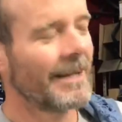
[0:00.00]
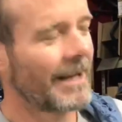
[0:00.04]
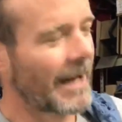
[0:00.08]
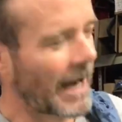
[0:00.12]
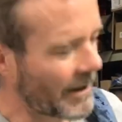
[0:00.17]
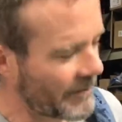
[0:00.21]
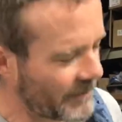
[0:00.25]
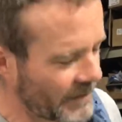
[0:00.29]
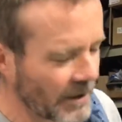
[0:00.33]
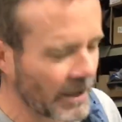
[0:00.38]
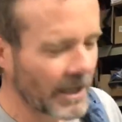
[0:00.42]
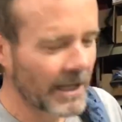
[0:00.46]
I
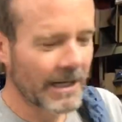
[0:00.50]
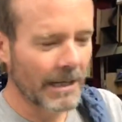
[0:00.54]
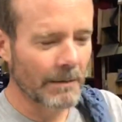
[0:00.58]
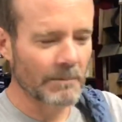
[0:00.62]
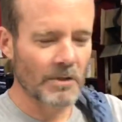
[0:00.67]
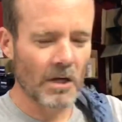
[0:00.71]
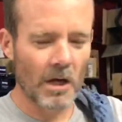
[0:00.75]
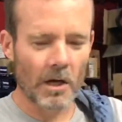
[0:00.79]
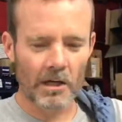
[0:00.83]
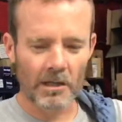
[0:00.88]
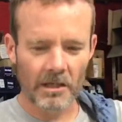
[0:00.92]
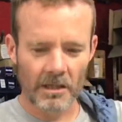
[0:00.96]
feel like I'm
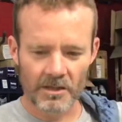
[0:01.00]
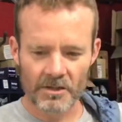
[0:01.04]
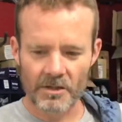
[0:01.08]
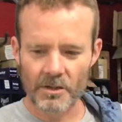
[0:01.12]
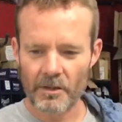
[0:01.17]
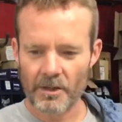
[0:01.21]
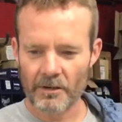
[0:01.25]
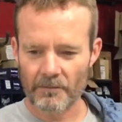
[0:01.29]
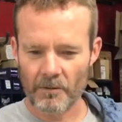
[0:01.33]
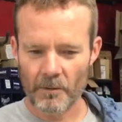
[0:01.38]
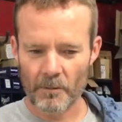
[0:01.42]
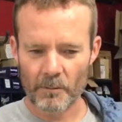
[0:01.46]
talking to 2
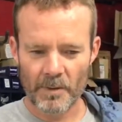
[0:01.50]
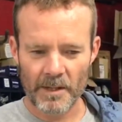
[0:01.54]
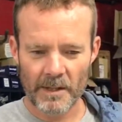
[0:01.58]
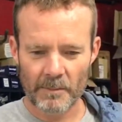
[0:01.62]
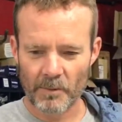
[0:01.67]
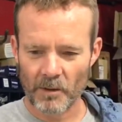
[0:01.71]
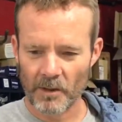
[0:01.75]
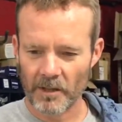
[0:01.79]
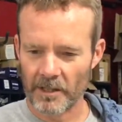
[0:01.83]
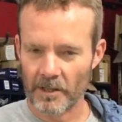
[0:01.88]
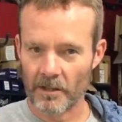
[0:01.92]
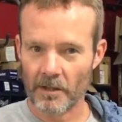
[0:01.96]
different
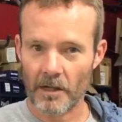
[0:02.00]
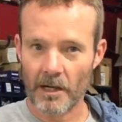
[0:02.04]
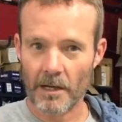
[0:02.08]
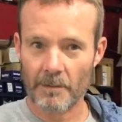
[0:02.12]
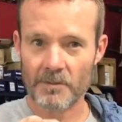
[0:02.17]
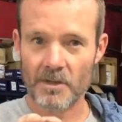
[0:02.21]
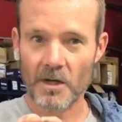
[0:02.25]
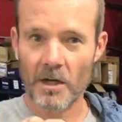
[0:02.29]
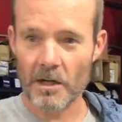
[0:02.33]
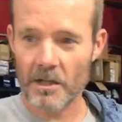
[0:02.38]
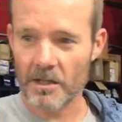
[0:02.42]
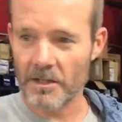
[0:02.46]
people here. I'm
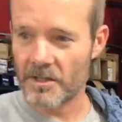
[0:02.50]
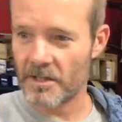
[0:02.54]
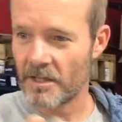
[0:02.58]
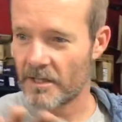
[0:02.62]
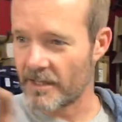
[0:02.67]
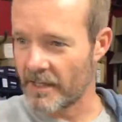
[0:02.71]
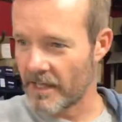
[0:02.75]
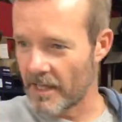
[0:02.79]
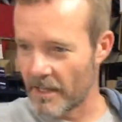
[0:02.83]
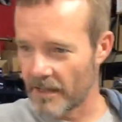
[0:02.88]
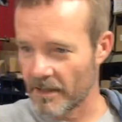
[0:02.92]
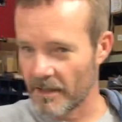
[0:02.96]
talking to the
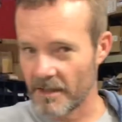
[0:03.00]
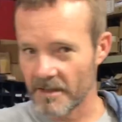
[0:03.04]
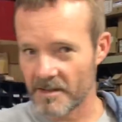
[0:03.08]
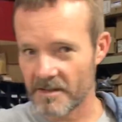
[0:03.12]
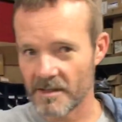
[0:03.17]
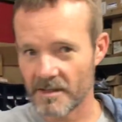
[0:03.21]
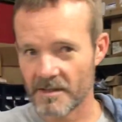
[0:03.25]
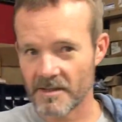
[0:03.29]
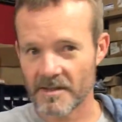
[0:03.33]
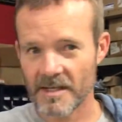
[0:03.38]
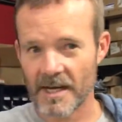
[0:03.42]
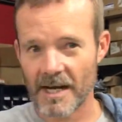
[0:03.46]

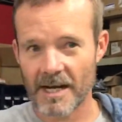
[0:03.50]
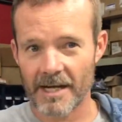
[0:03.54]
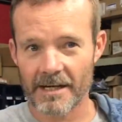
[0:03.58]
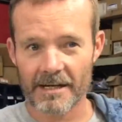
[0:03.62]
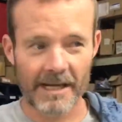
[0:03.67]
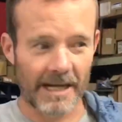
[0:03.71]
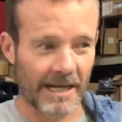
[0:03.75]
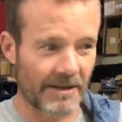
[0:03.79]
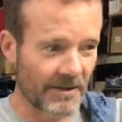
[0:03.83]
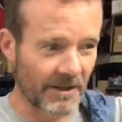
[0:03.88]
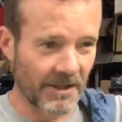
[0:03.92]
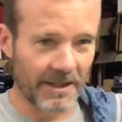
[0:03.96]
unlisted side
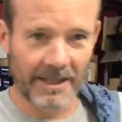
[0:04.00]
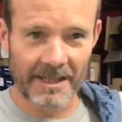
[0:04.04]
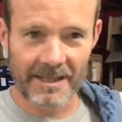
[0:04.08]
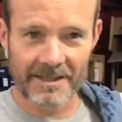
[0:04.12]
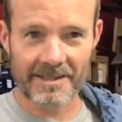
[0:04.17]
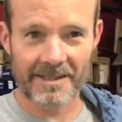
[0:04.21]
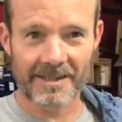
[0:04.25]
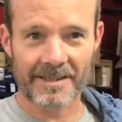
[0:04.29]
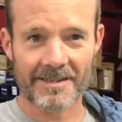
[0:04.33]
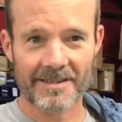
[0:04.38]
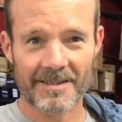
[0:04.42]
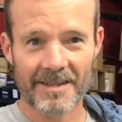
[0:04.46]
and the
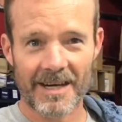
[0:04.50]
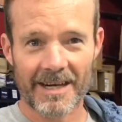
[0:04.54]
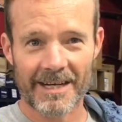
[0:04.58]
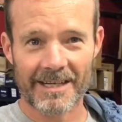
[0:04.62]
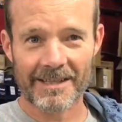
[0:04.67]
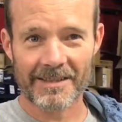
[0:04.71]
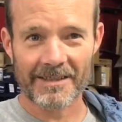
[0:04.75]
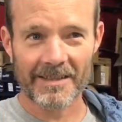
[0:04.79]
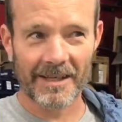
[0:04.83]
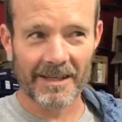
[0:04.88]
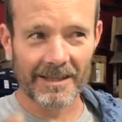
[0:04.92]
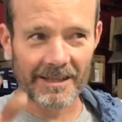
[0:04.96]
listed side.
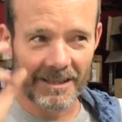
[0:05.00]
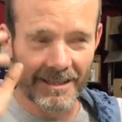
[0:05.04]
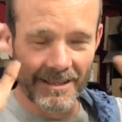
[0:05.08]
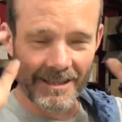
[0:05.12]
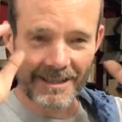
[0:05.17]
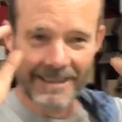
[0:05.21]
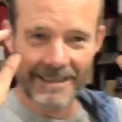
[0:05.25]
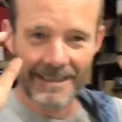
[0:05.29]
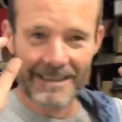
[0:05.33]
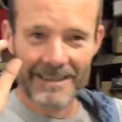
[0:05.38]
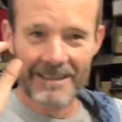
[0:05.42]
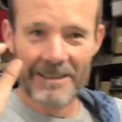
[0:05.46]
It's like,
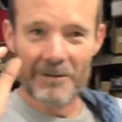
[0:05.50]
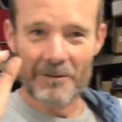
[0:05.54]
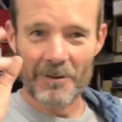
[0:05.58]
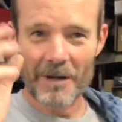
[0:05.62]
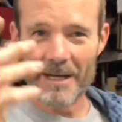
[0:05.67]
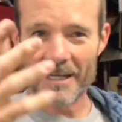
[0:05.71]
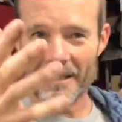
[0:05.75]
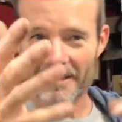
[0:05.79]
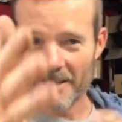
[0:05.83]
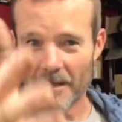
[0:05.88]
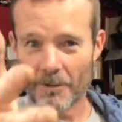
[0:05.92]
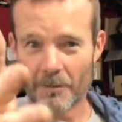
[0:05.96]
right?
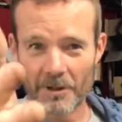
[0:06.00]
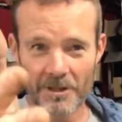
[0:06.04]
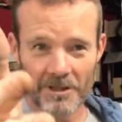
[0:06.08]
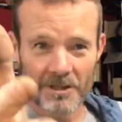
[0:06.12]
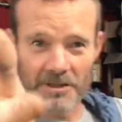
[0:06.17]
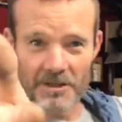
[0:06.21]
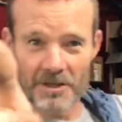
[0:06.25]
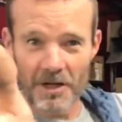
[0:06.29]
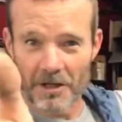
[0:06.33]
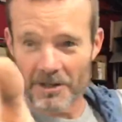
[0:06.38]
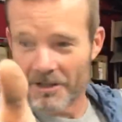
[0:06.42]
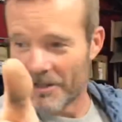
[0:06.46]
Because I want to just
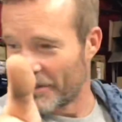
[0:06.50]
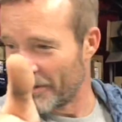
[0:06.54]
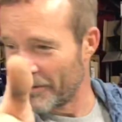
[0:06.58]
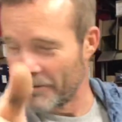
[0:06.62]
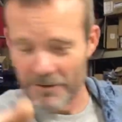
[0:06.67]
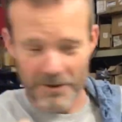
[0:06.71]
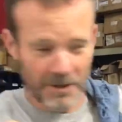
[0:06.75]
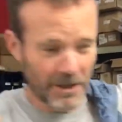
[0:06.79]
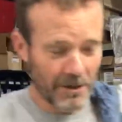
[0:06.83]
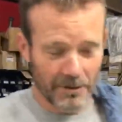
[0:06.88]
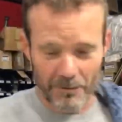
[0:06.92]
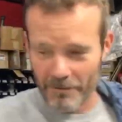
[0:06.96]
talk to you,
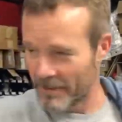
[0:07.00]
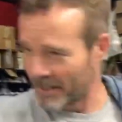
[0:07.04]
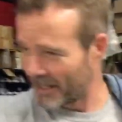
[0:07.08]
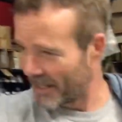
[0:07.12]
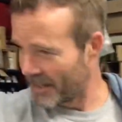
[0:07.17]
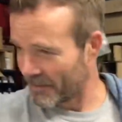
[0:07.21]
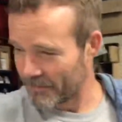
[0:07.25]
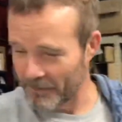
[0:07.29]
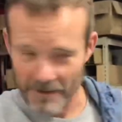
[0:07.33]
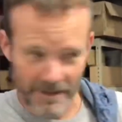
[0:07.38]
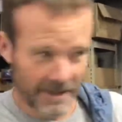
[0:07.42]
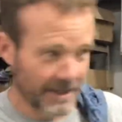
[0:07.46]
Joe. The heck
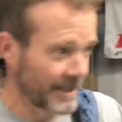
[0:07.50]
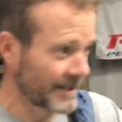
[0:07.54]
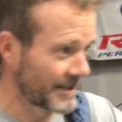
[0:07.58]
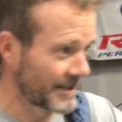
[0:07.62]
with this,